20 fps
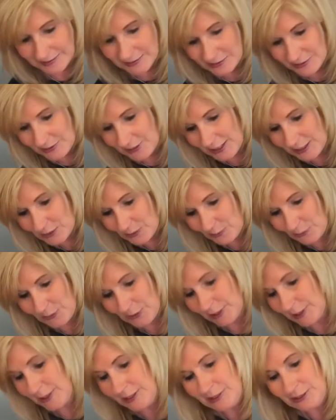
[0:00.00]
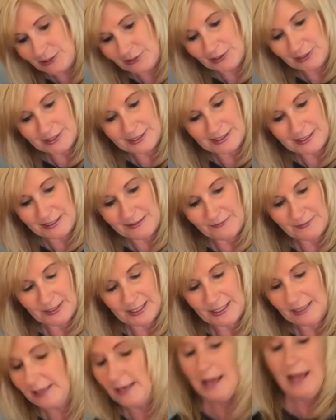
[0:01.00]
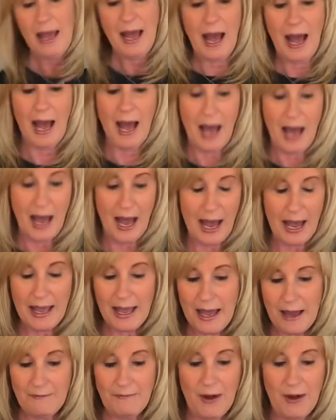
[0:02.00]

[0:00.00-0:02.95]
so that's what we're gonna do this evening. I have